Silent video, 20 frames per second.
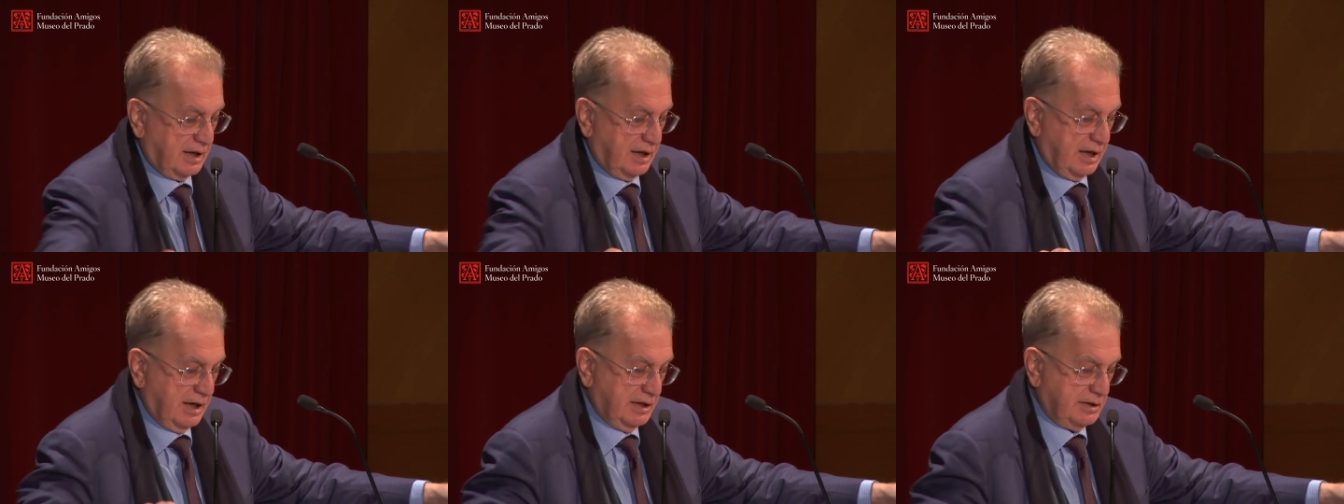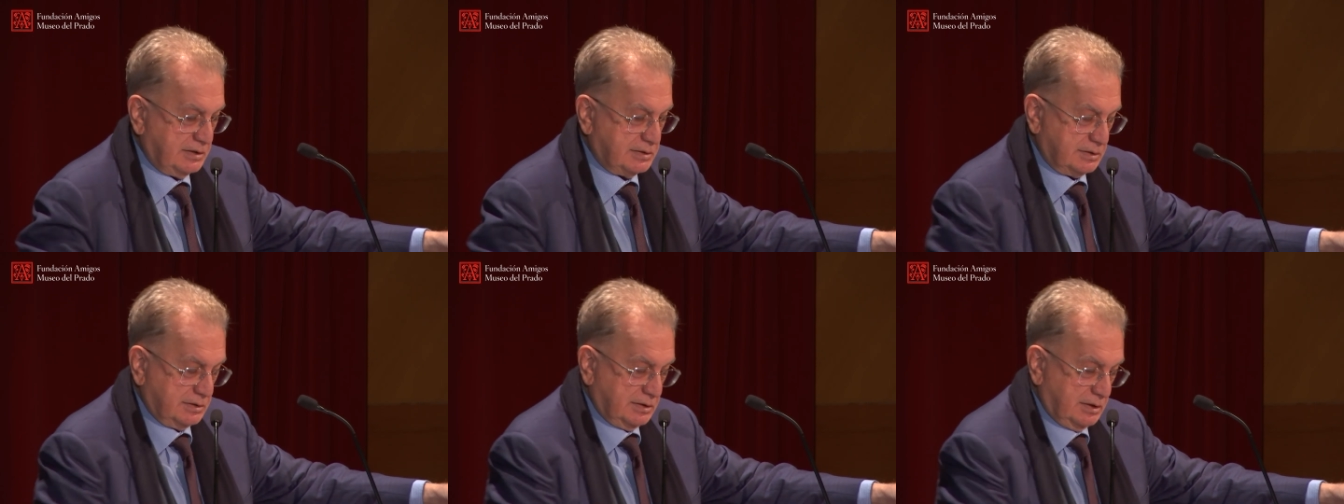
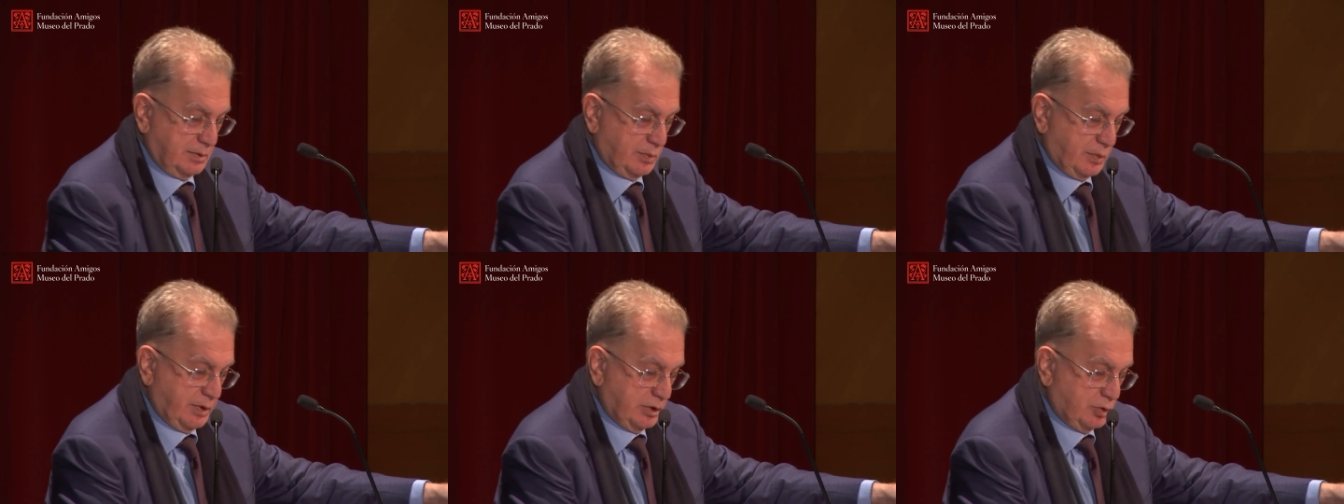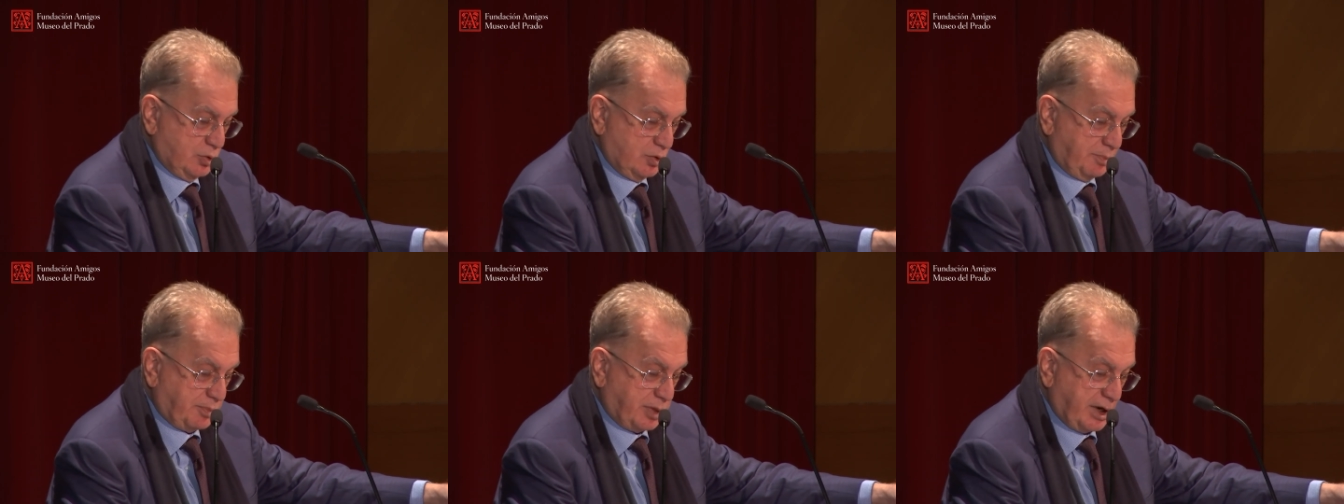And uh, we
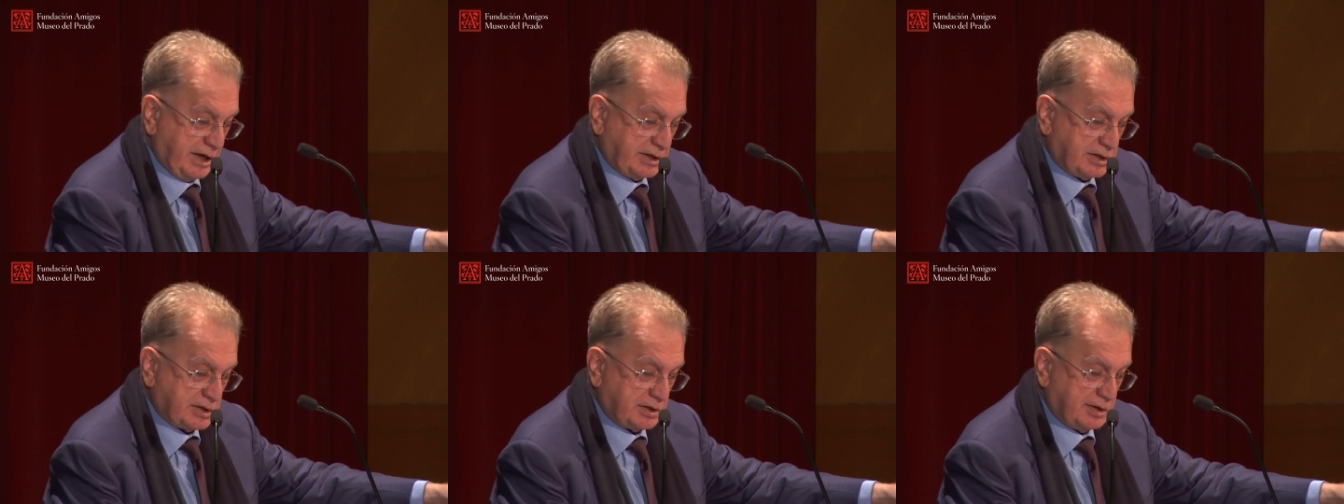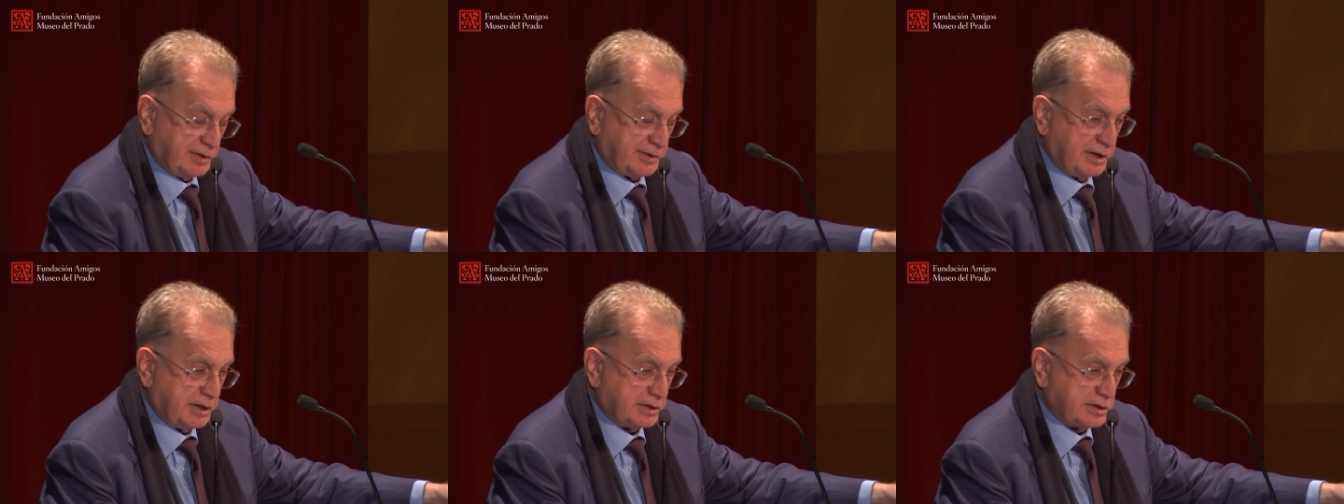do a
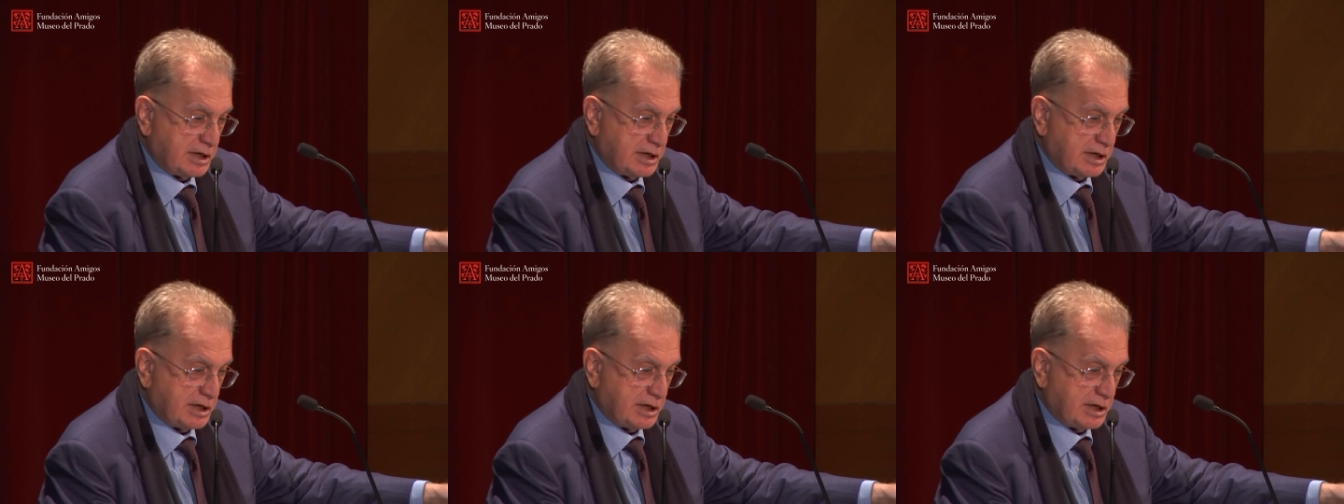practical thing.